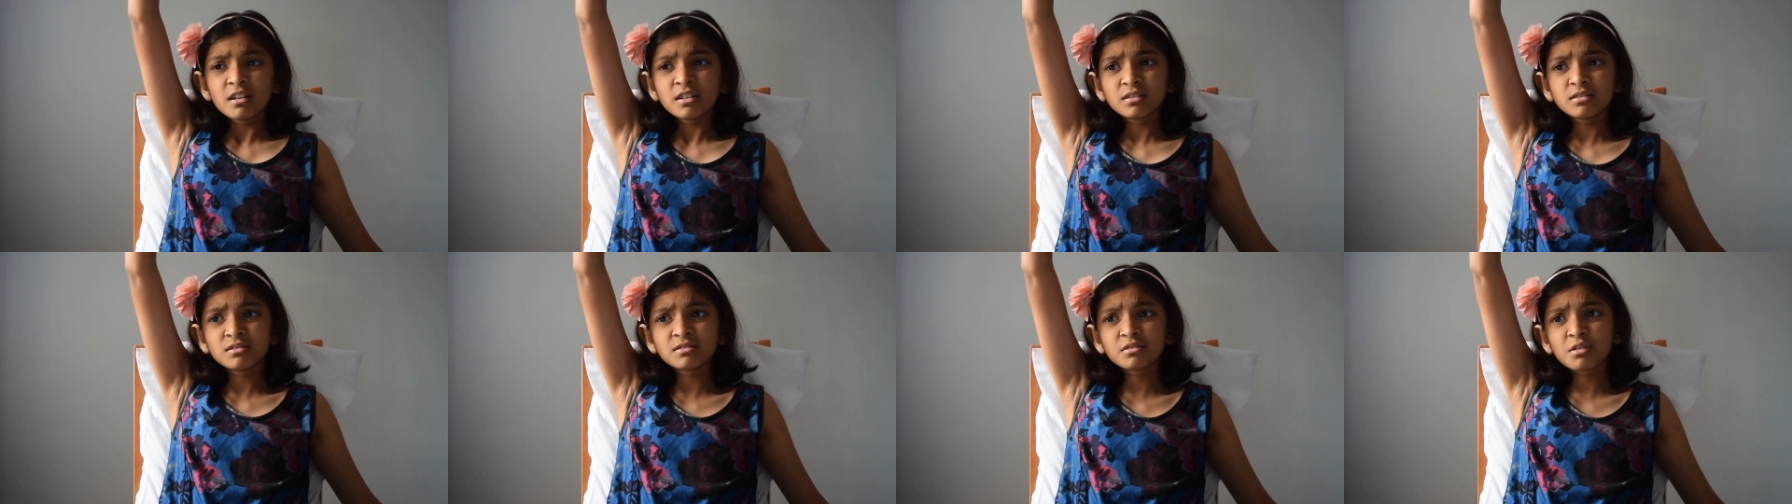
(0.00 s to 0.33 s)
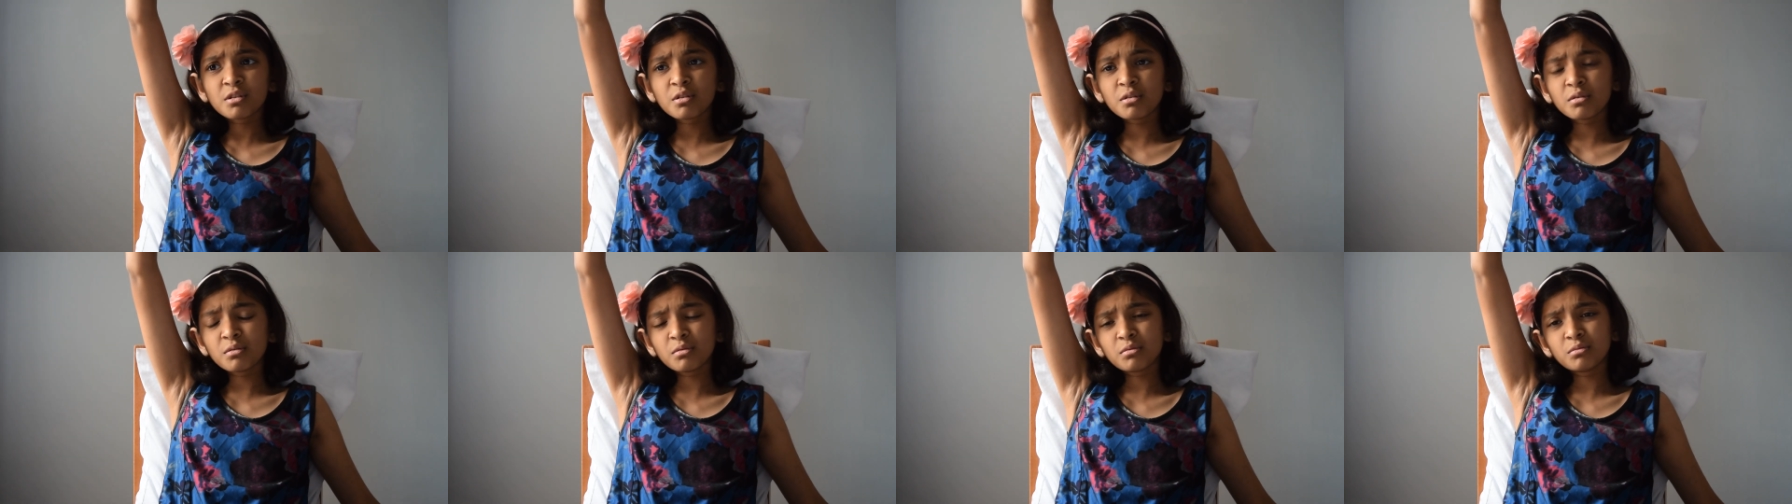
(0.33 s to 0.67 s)

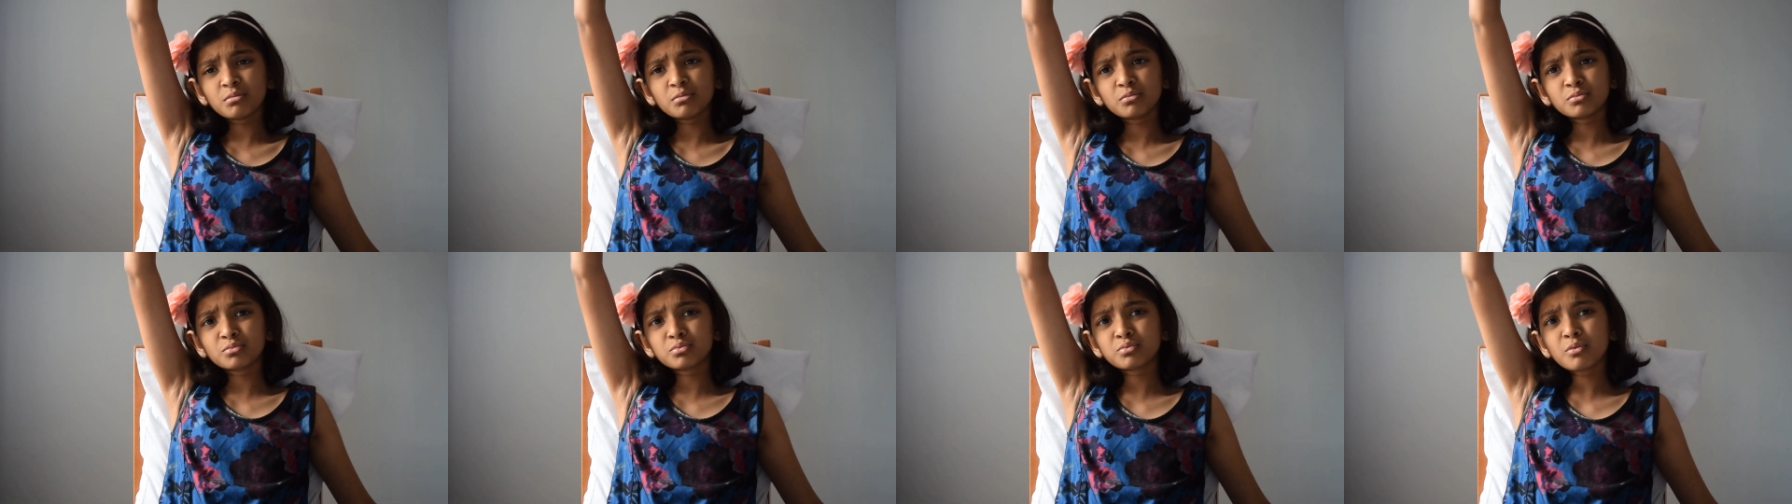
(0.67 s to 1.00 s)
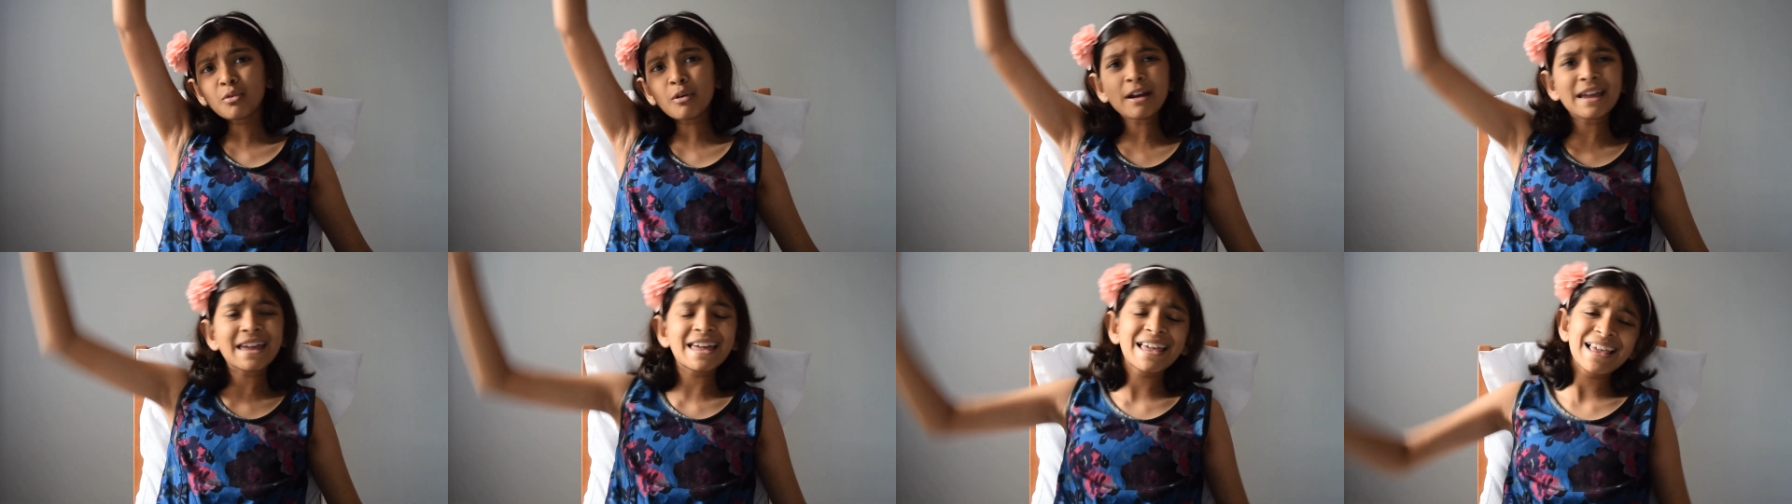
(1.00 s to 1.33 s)
so
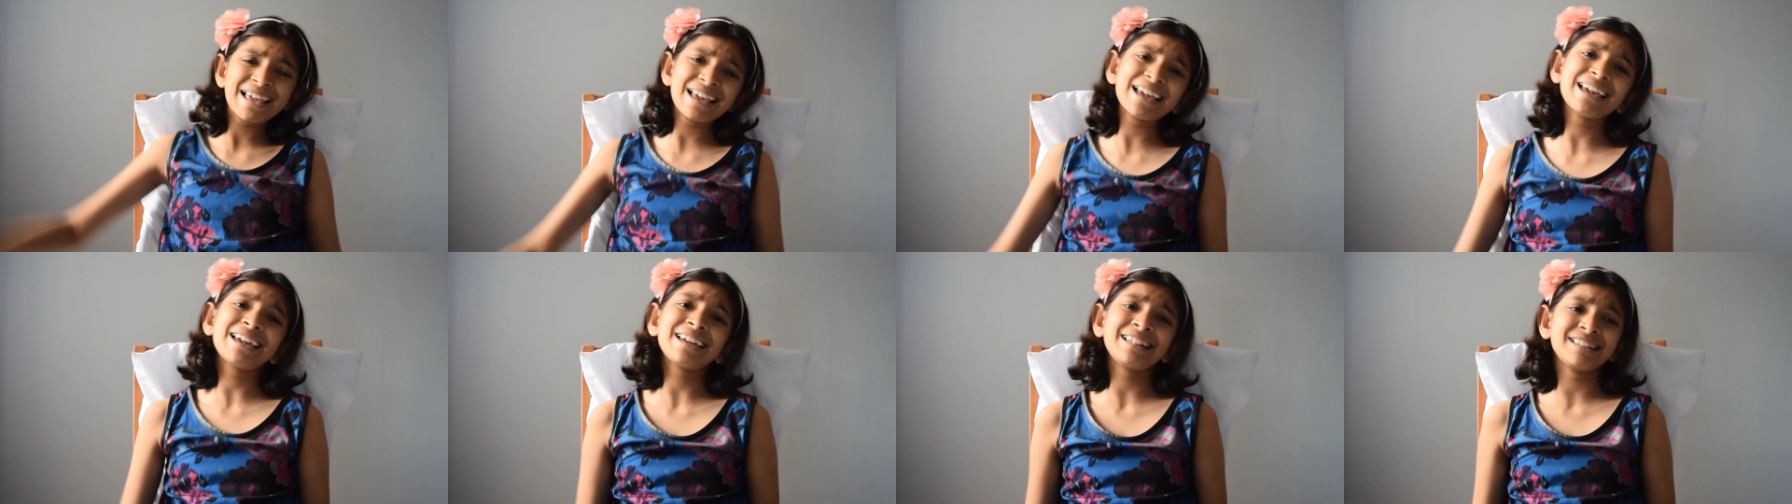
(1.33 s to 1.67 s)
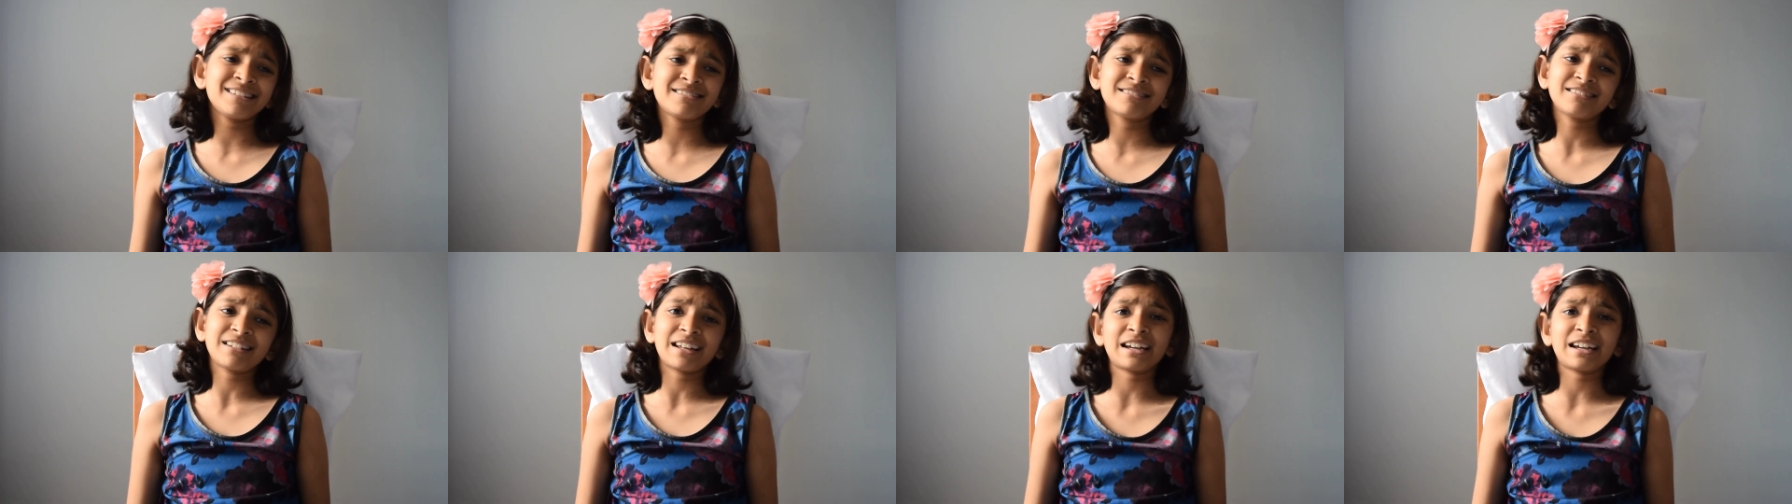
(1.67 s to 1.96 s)
what is